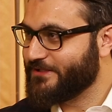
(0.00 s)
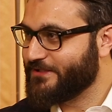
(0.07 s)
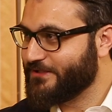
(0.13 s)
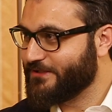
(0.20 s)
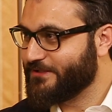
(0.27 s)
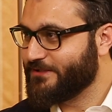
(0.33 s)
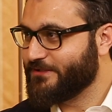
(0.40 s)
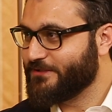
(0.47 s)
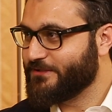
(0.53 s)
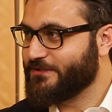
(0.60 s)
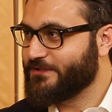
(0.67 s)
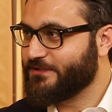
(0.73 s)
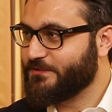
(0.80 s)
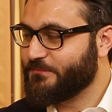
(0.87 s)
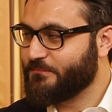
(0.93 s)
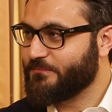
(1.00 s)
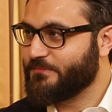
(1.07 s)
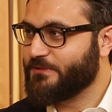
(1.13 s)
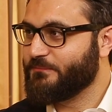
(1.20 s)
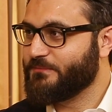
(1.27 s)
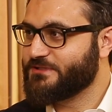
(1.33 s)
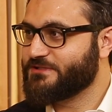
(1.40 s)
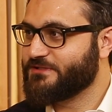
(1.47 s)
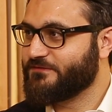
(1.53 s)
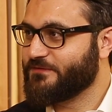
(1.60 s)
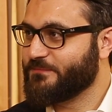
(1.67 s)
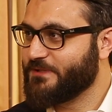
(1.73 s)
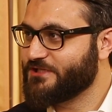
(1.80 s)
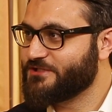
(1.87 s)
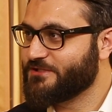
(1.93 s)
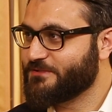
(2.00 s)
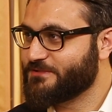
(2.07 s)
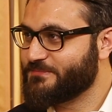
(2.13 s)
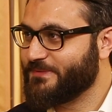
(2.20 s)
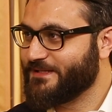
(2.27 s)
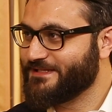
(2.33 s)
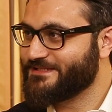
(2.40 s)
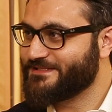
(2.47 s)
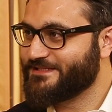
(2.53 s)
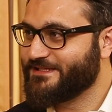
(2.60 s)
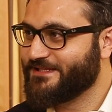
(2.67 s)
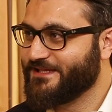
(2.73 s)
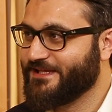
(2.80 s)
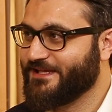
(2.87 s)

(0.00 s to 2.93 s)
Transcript: the misinformation space